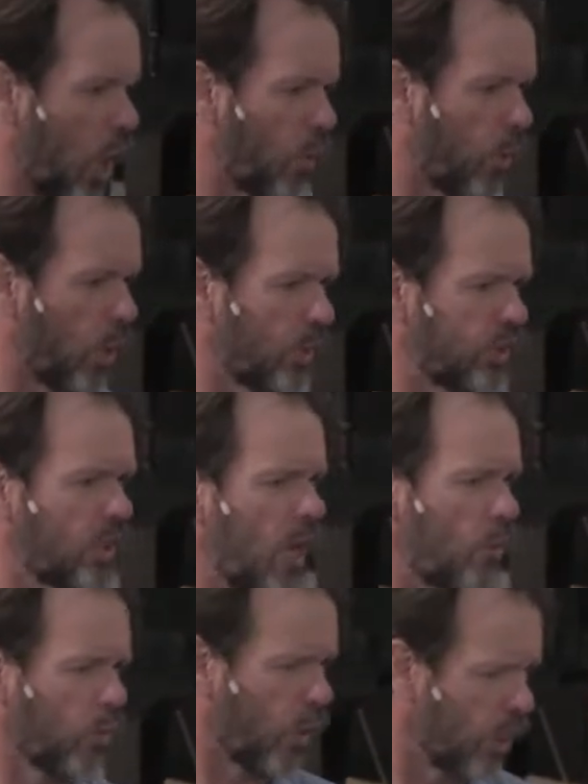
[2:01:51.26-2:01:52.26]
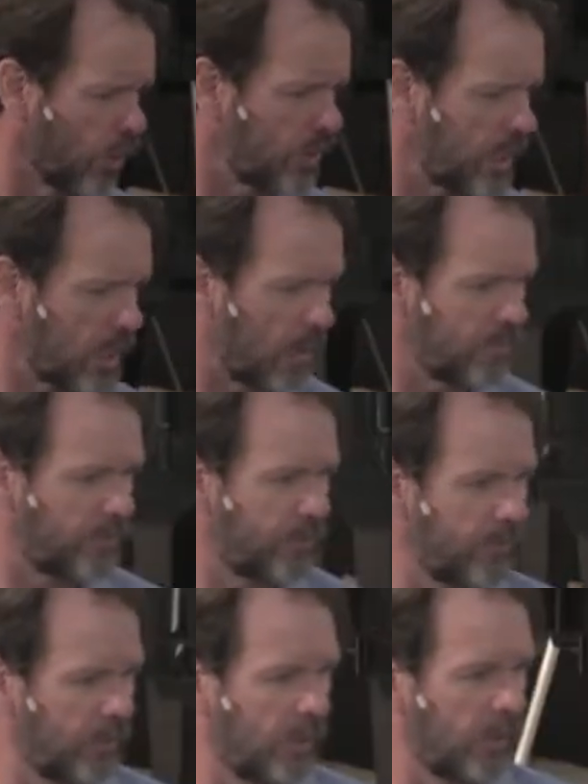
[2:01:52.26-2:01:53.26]
world is not worthy of.
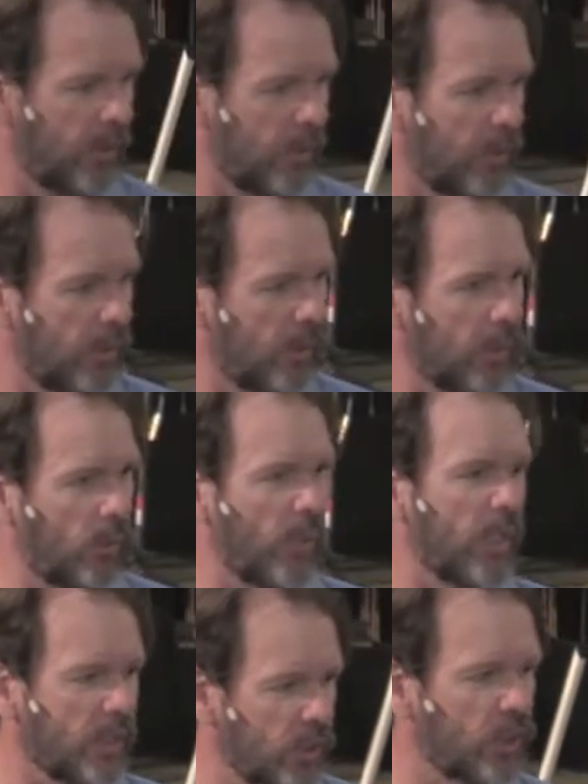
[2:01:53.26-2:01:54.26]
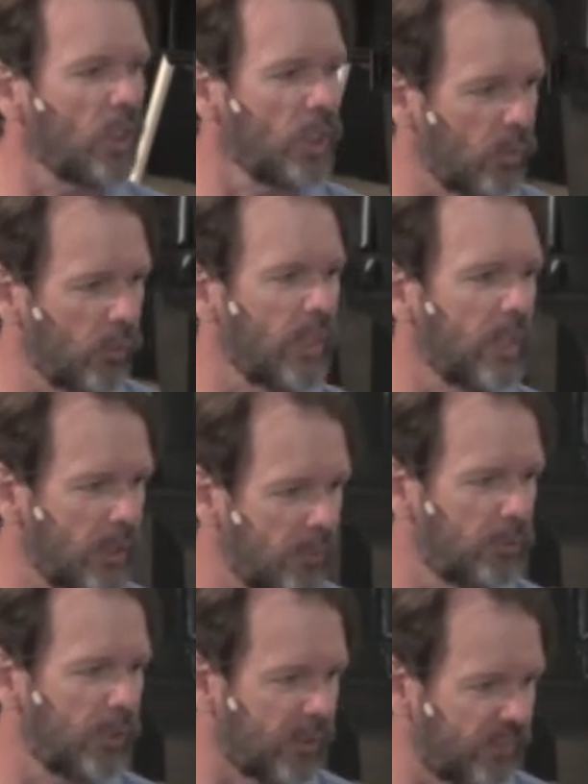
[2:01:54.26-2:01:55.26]
Go ahead and continue reading the
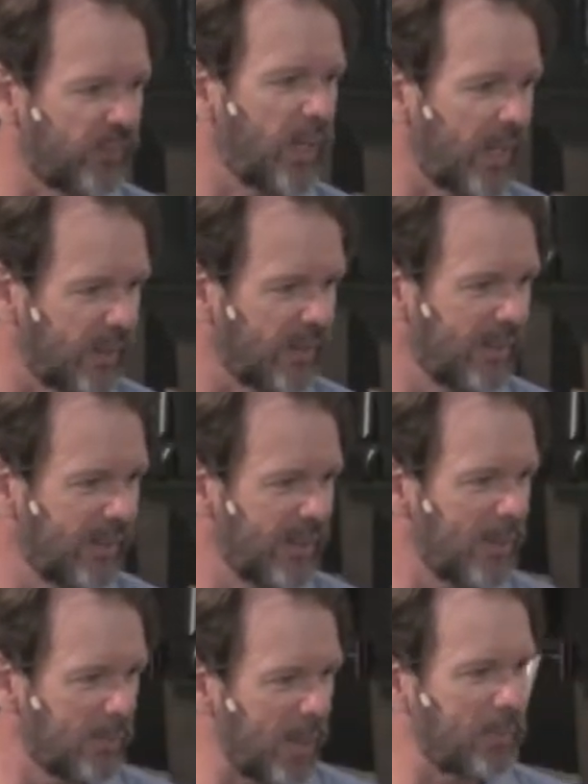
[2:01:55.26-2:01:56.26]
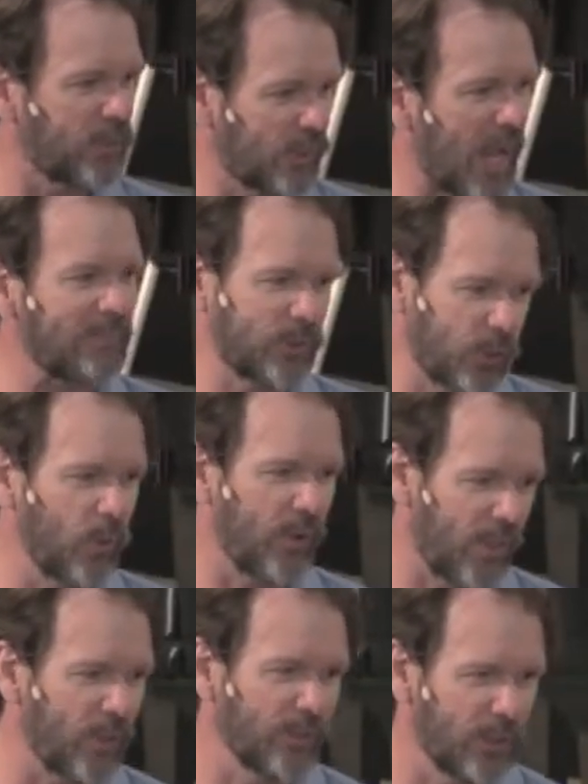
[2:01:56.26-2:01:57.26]
book of faith. People stop short
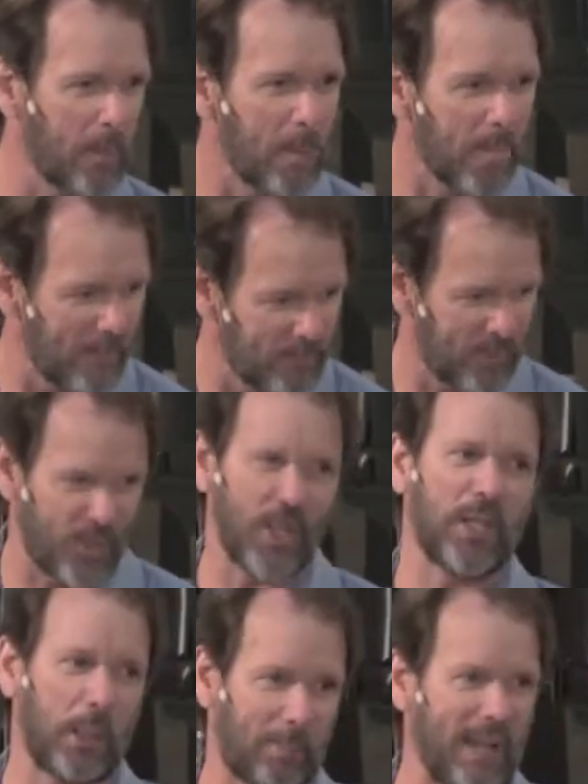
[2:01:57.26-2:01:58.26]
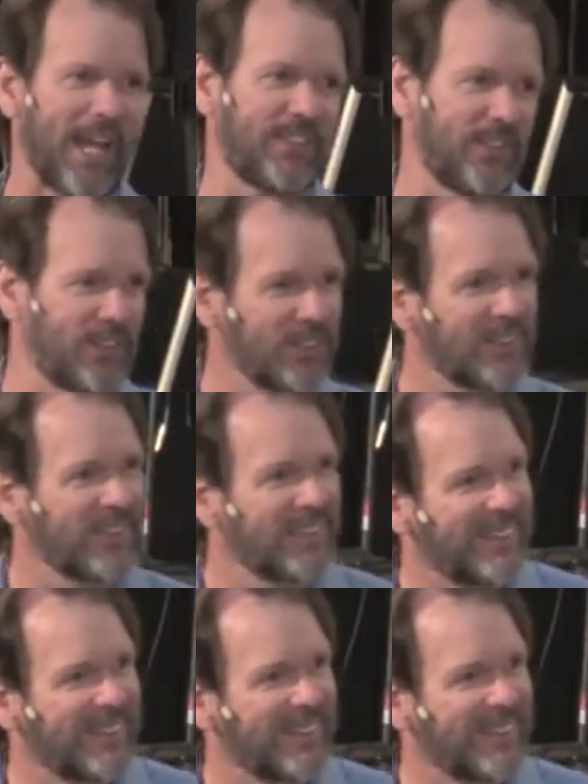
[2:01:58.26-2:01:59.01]
of those particular passages.